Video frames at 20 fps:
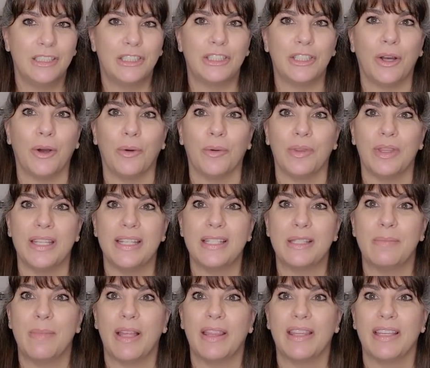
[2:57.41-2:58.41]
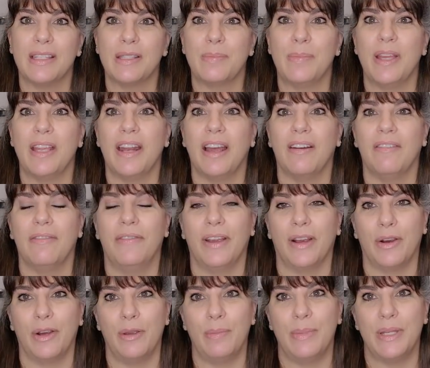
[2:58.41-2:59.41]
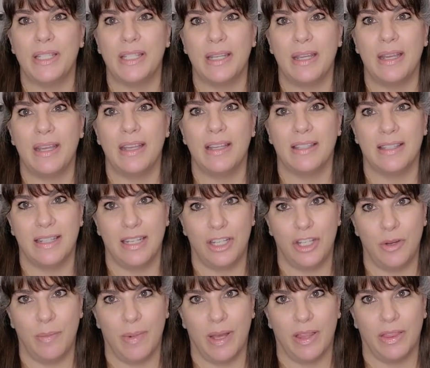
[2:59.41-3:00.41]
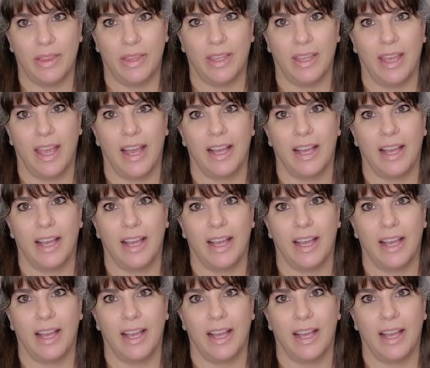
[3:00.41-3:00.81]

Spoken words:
So this month has been a very busy Stitchy month.